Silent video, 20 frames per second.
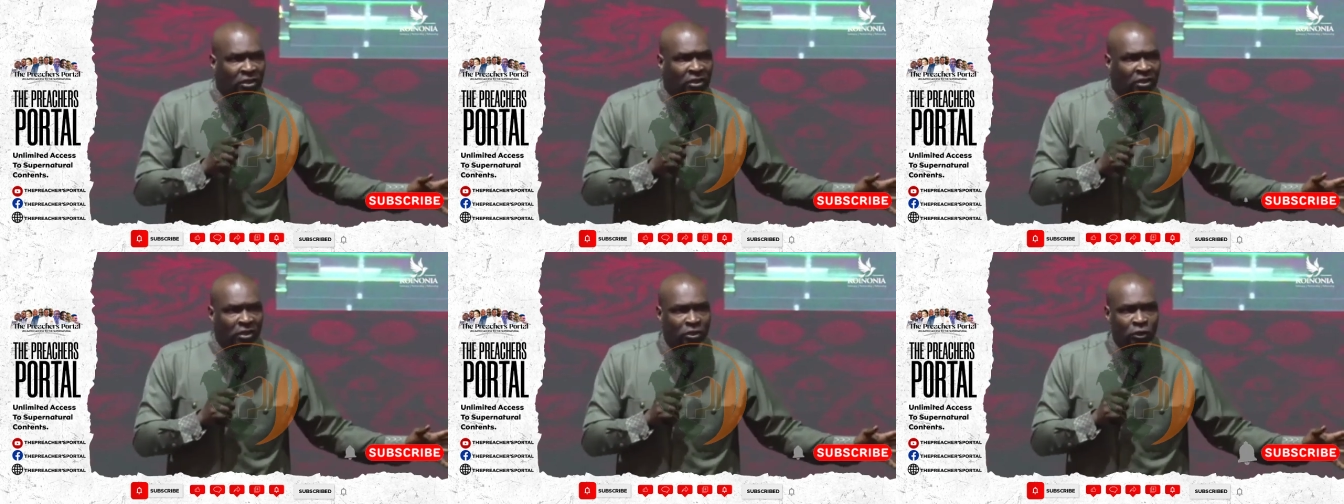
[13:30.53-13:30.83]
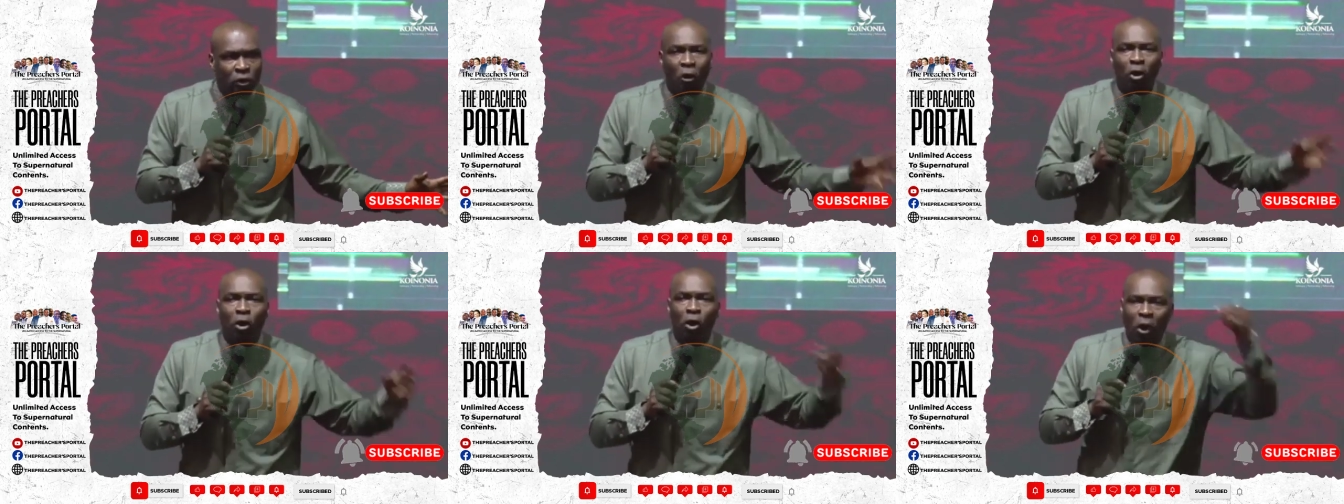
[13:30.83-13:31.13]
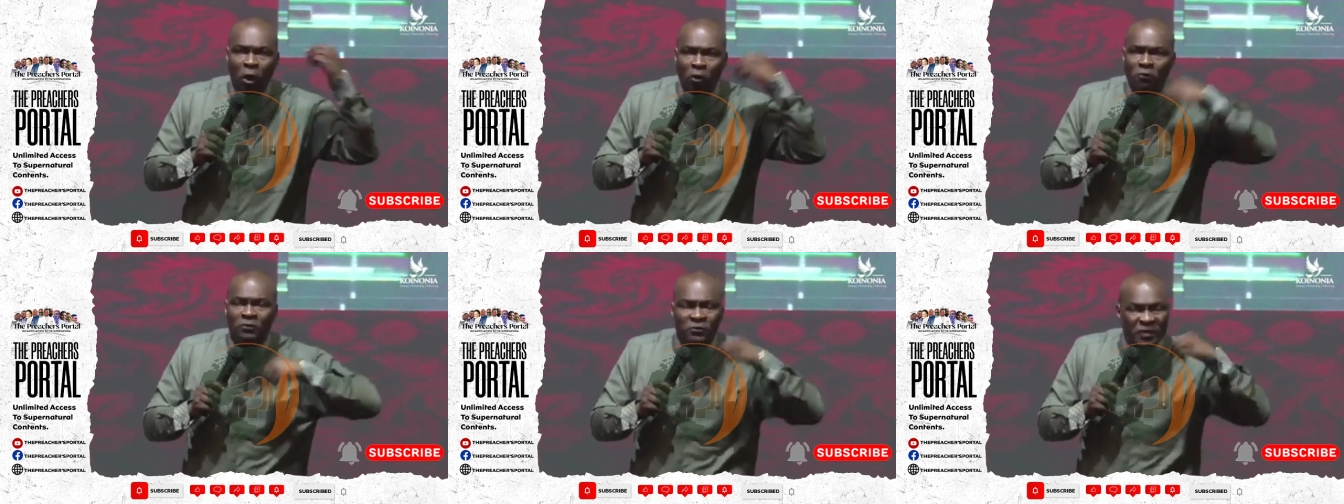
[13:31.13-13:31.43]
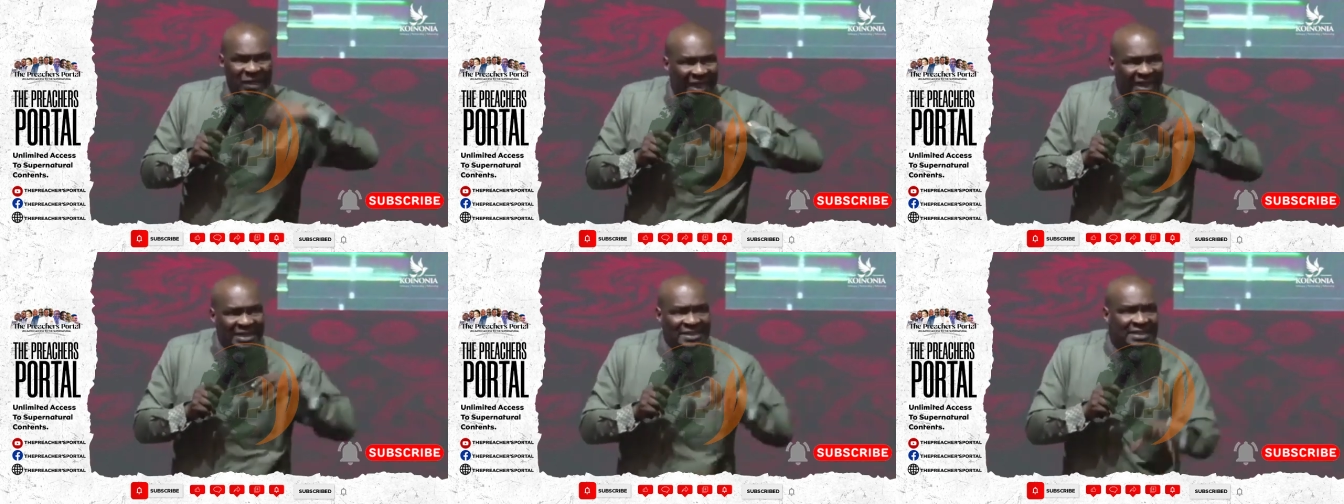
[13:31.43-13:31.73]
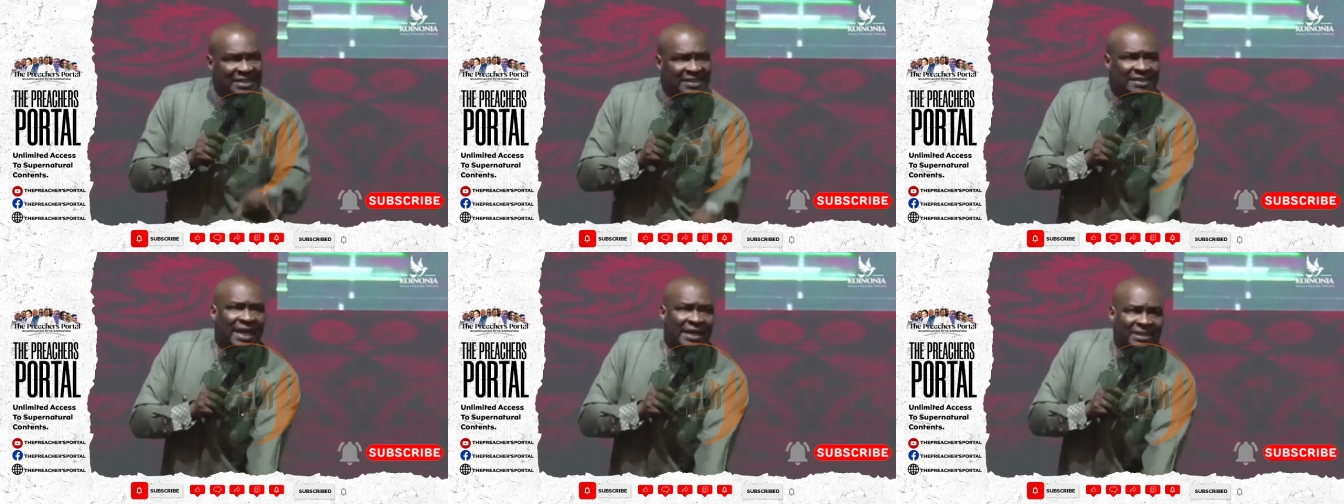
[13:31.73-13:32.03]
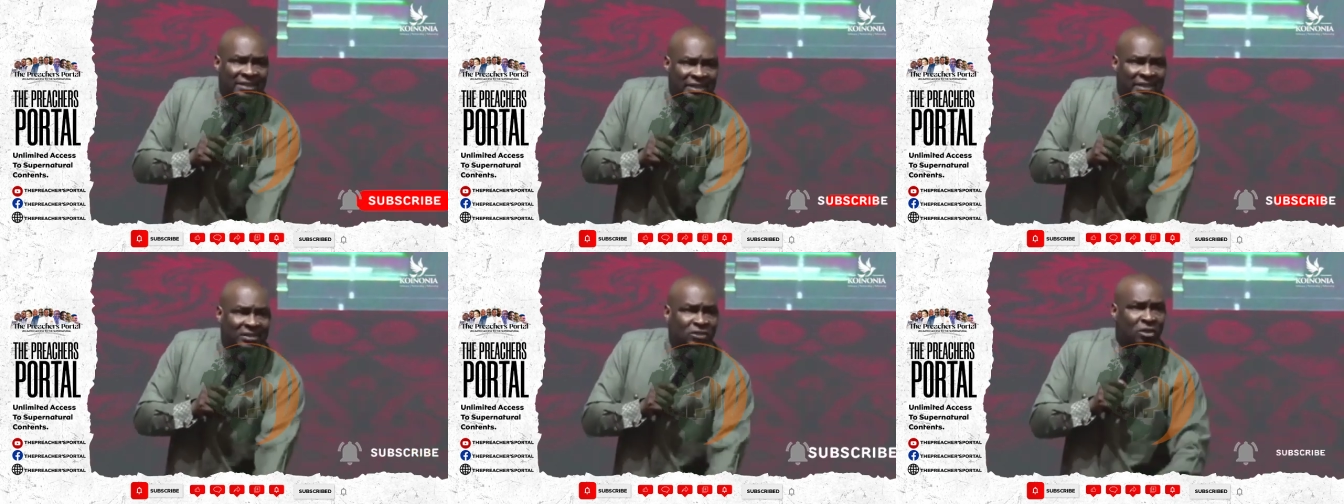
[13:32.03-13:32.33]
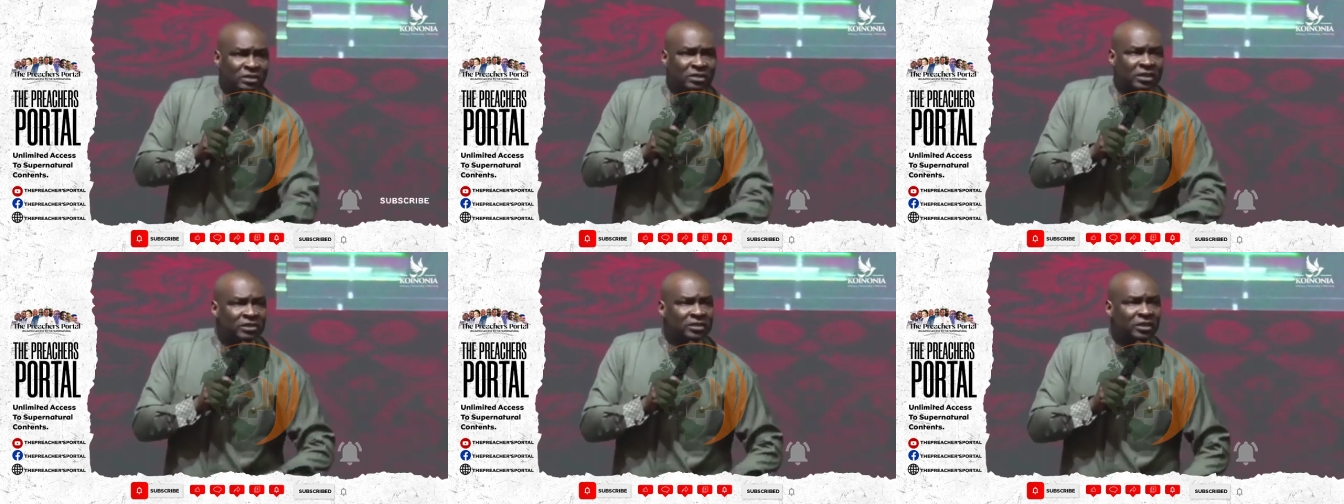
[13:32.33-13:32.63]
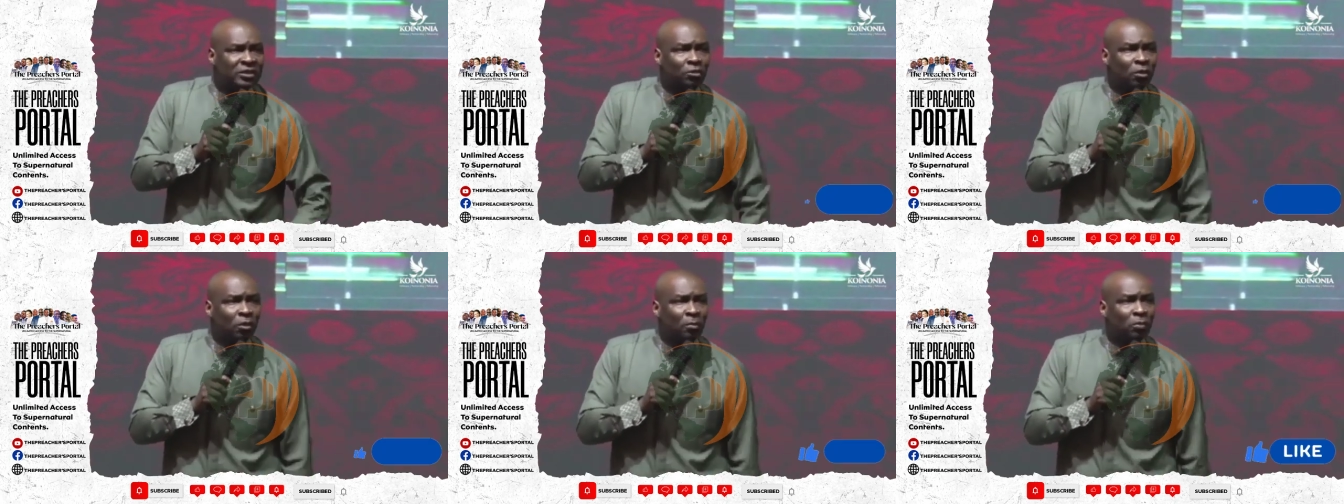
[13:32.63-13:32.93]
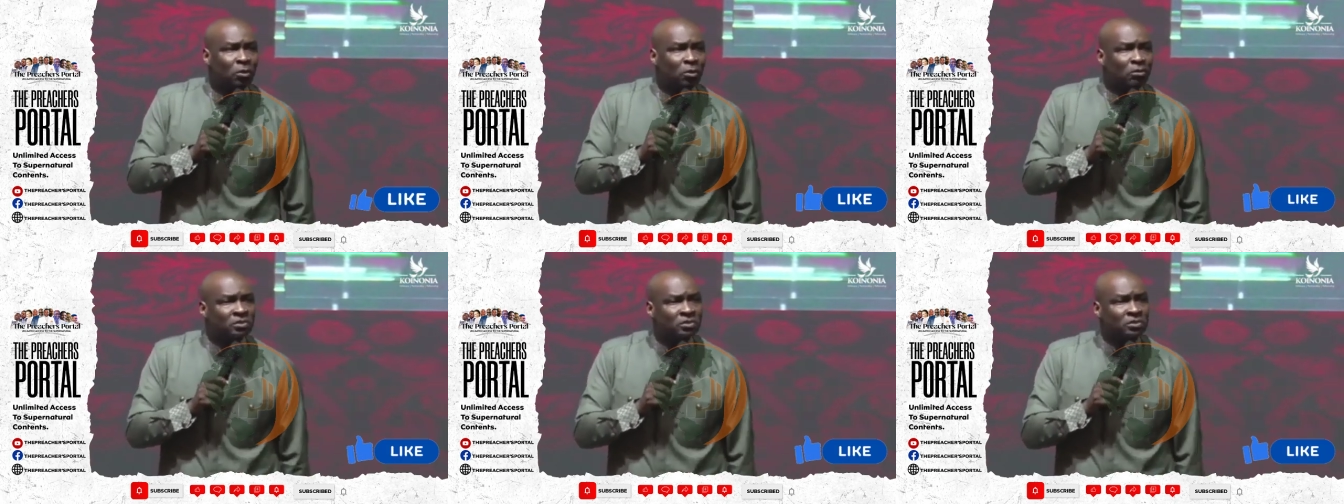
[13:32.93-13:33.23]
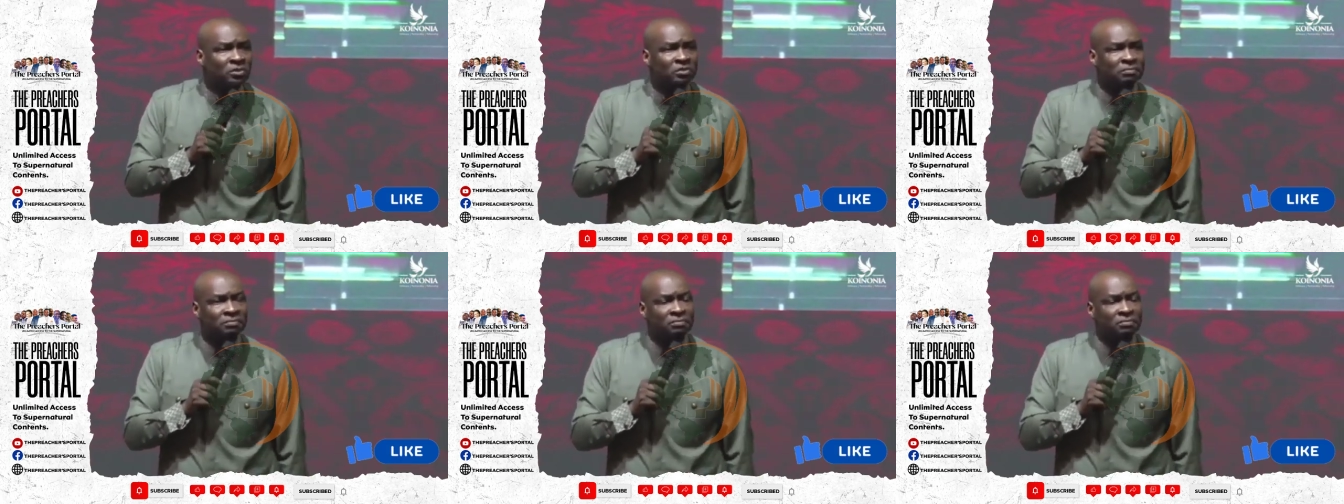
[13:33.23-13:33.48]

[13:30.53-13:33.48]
your confidence is that jesus is in your boat